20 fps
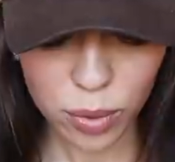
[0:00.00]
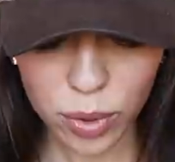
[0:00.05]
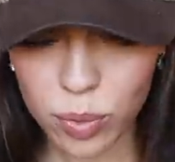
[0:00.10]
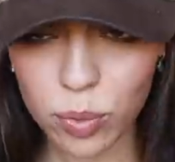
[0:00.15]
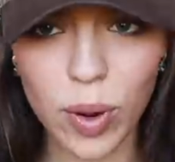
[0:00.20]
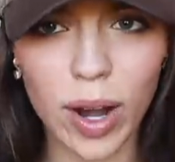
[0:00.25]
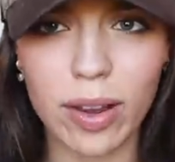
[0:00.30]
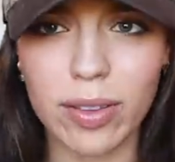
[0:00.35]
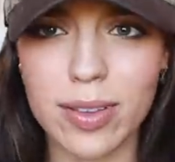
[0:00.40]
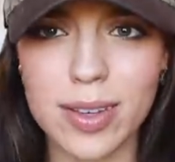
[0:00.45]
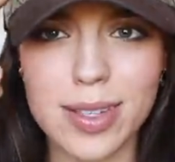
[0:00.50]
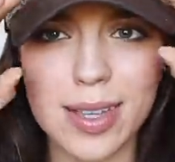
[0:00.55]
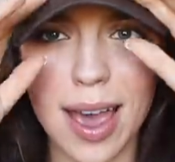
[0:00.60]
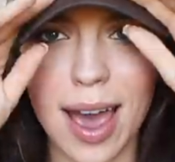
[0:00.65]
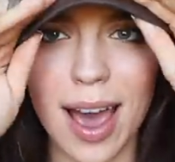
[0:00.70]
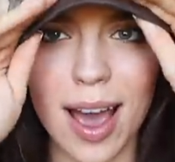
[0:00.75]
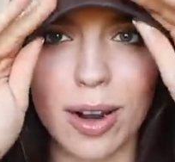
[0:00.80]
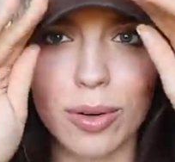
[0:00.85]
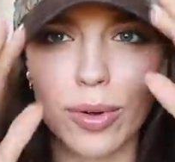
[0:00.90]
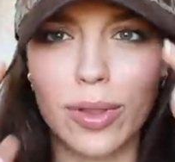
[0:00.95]
would wear this
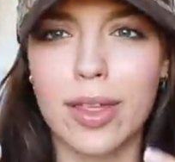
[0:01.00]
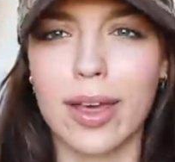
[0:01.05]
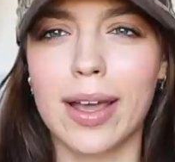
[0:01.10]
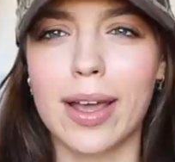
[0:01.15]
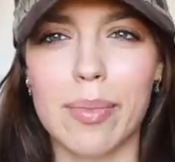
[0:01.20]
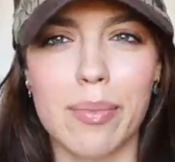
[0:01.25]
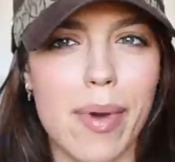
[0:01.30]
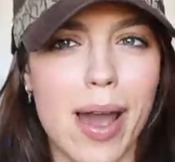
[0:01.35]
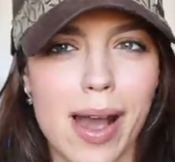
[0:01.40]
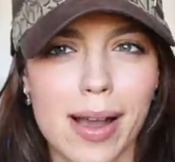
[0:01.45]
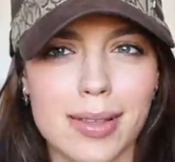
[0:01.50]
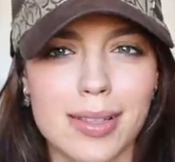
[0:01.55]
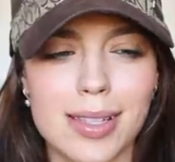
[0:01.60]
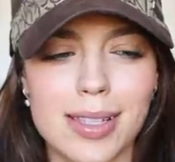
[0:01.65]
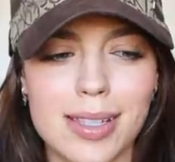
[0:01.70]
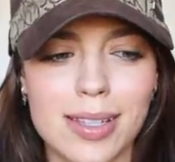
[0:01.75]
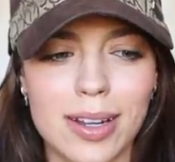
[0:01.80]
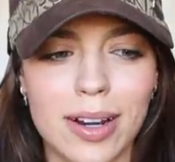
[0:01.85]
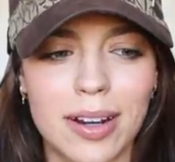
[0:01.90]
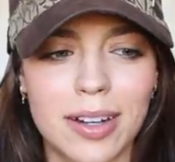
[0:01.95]
hat with like a maxi
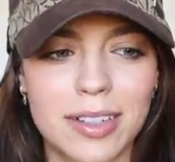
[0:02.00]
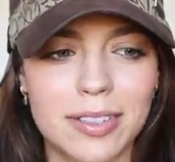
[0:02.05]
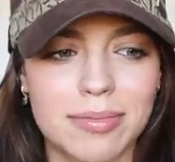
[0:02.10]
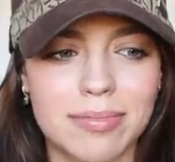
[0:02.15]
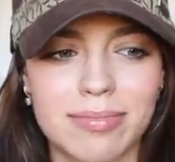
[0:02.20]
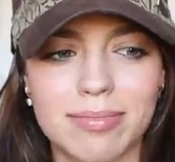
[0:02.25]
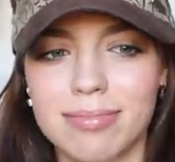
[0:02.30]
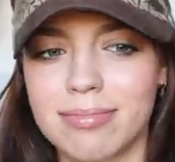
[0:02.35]
skirt